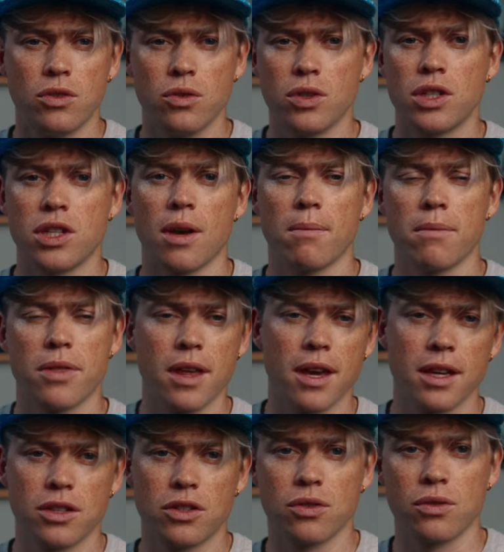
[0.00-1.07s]
do
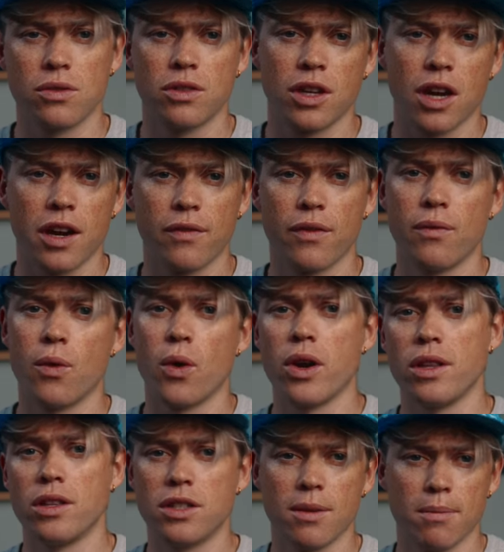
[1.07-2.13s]
something to kind of
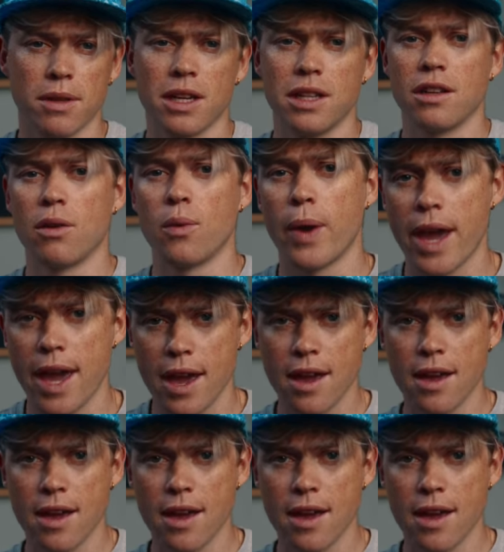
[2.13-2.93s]
avoid something in our way.